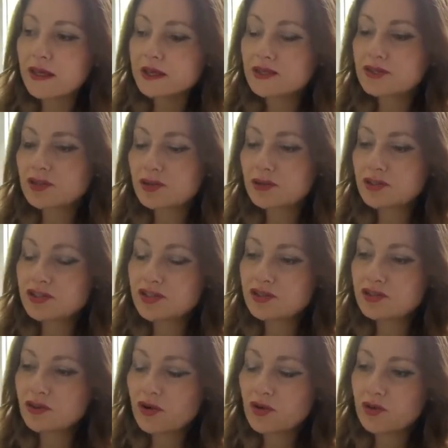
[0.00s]
So she's
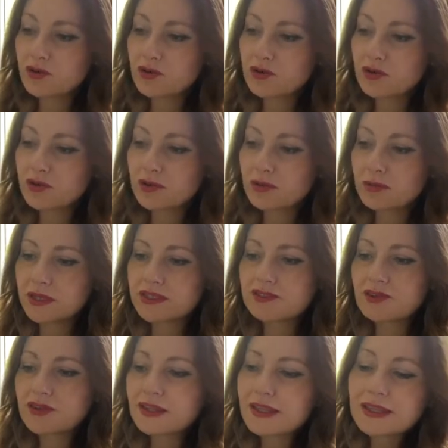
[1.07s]
got, and it's
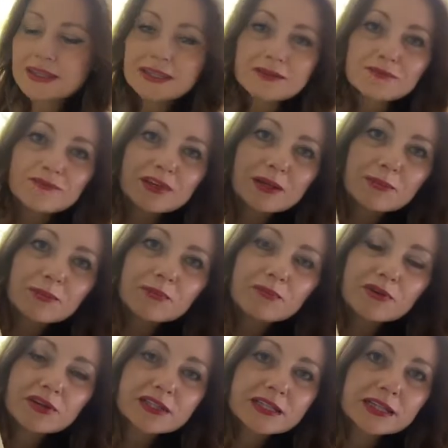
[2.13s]
got like really
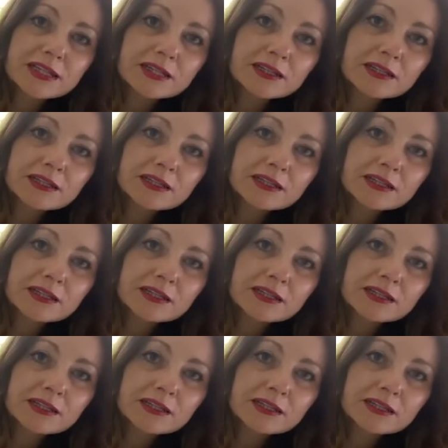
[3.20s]
pretty